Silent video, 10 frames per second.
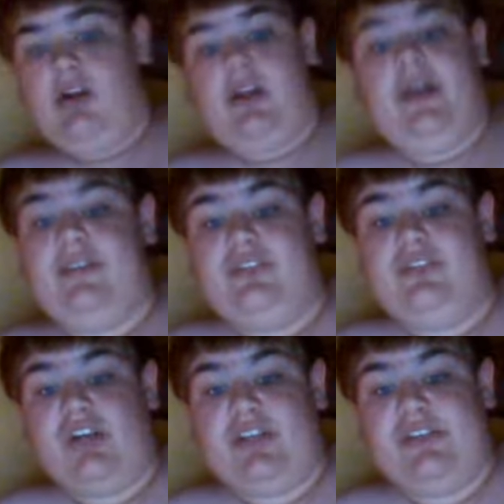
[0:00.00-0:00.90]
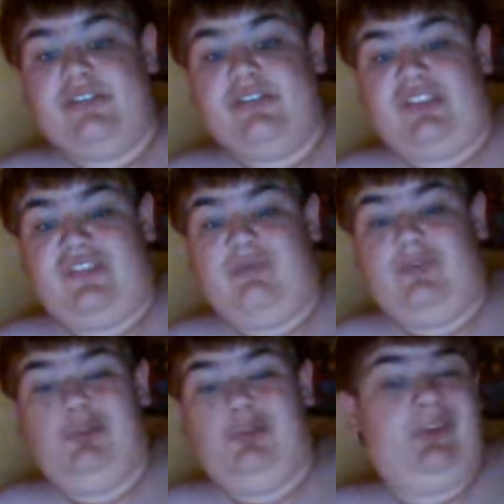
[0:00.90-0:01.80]
kinds of John Deere stuff in my
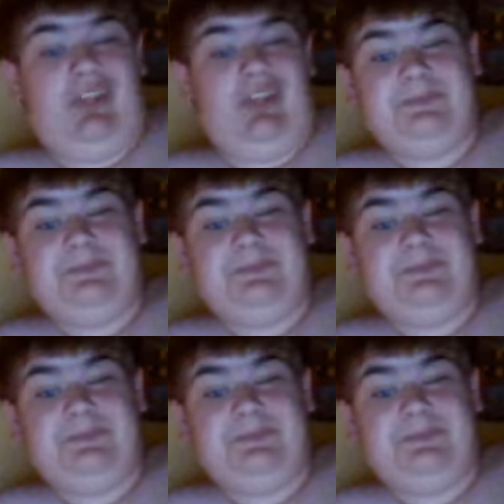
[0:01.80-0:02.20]
room, you know.